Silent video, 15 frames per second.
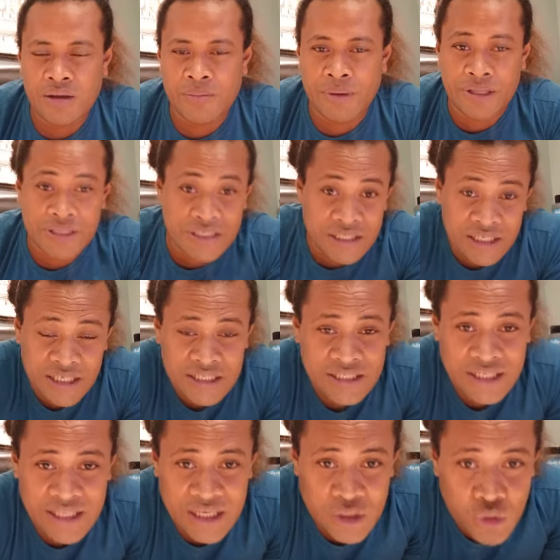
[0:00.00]
Mother
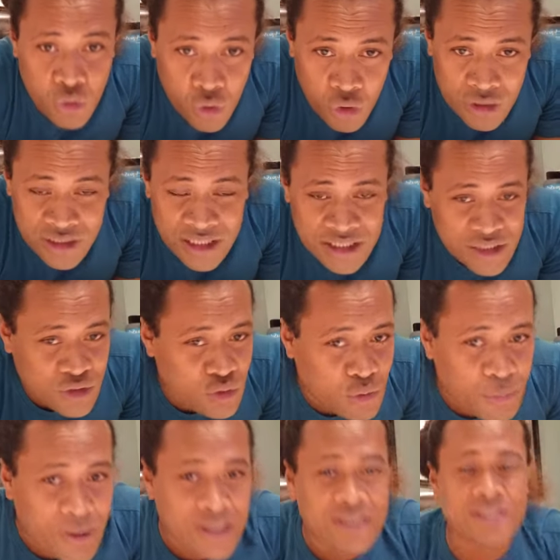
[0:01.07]
Teresa that God doesn't
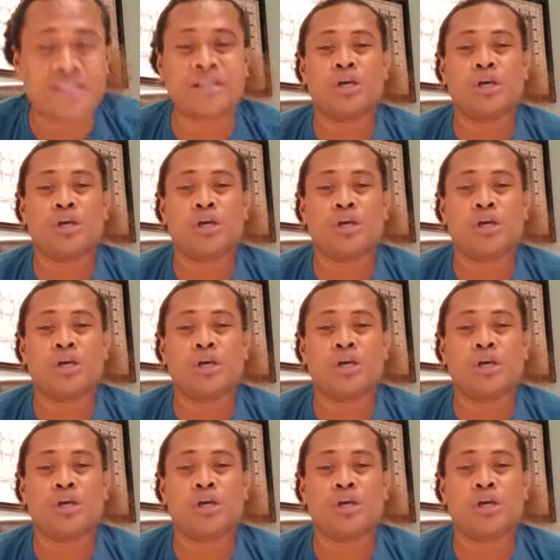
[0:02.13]
command us